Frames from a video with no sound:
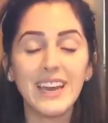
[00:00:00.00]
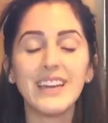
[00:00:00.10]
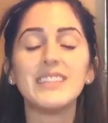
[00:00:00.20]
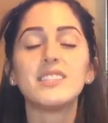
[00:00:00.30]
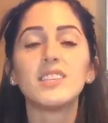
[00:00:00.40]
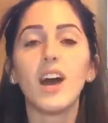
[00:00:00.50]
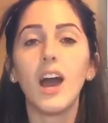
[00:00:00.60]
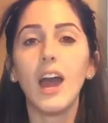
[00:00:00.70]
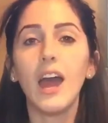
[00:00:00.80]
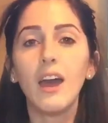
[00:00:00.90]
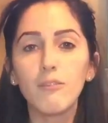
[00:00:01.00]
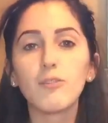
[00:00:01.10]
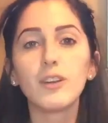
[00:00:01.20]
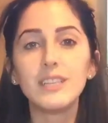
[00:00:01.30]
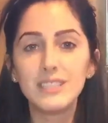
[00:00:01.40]
hits
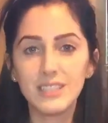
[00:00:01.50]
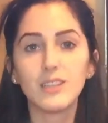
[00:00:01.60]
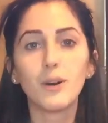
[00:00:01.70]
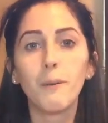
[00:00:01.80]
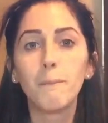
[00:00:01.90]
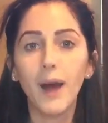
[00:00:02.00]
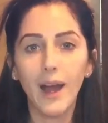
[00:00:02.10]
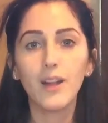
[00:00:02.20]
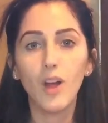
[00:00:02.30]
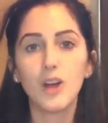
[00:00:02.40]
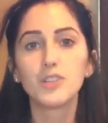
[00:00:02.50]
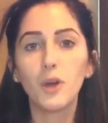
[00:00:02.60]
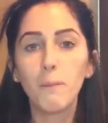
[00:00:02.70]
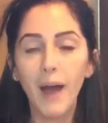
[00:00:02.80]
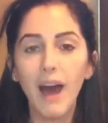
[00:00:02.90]
every single
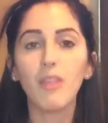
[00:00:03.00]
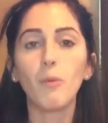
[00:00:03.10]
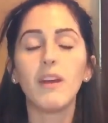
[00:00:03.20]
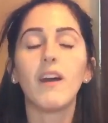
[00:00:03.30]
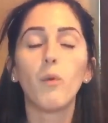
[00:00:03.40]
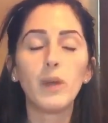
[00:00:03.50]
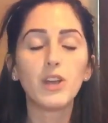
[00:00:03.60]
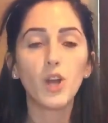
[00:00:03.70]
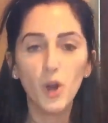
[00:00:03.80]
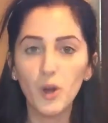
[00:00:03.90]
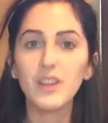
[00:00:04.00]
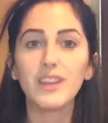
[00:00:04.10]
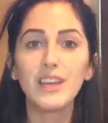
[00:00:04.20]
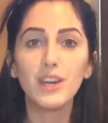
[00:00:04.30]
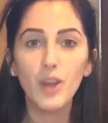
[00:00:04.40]
biological pathway that we
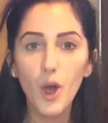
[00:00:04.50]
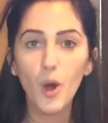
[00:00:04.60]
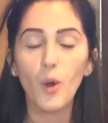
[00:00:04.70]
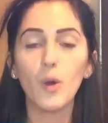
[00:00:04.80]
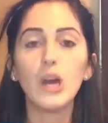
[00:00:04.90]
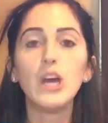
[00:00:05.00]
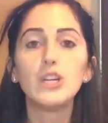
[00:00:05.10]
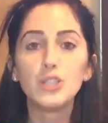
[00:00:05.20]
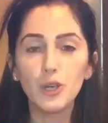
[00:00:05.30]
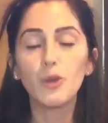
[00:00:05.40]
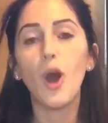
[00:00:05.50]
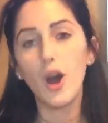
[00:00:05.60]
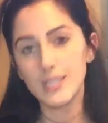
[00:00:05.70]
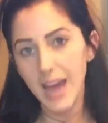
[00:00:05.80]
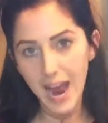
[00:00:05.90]
currently know to
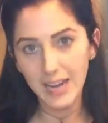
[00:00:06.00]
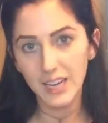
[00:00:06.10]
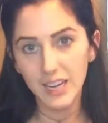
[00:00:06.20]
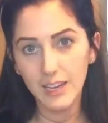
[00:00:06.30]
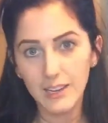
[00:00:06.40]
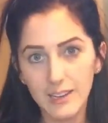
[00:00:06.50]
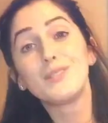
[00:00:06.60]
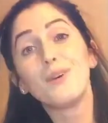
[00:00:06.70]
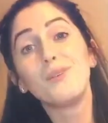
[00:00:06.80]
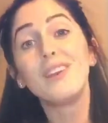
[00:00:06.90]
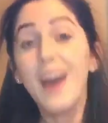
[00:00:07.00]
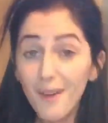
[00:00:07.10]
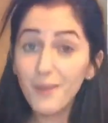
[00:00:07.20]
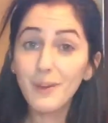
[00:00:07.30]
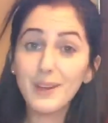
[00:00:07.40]
cause acne. So now
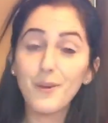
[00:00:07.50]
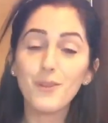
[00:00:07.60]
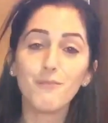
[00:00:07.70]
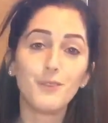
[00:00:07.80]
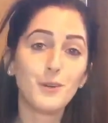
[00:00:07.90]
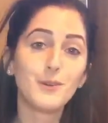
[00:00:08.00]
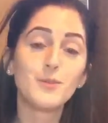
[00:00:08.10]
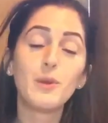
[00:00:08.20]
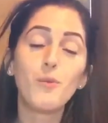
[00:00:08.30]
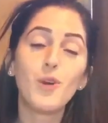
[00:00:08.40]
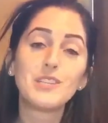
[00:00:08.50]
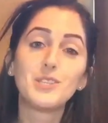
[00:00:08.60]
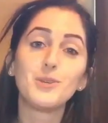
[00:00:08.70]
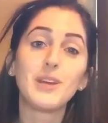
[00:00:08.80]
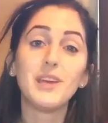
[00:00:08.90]
that we know the foods we want
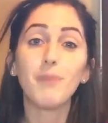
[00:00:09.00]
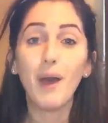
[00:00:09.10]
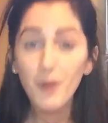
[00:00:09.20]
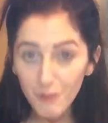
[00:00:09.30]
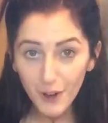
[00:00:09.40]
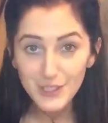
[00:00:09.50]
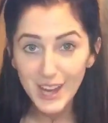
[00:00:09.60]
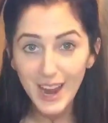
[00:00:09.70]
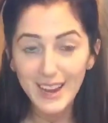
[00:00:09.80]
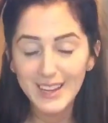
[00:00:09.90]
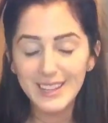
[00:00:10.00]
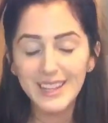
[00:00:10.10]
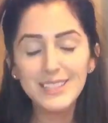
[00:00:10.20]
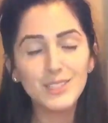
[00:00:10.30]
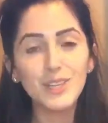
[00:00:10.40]
to keep out of our diet,
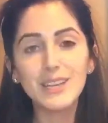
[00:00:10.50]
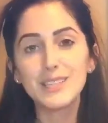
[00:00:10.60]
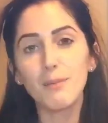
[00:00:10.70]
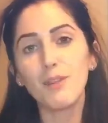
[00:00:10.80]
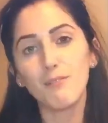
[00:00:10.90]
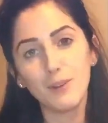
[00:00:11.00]
let's look at some of the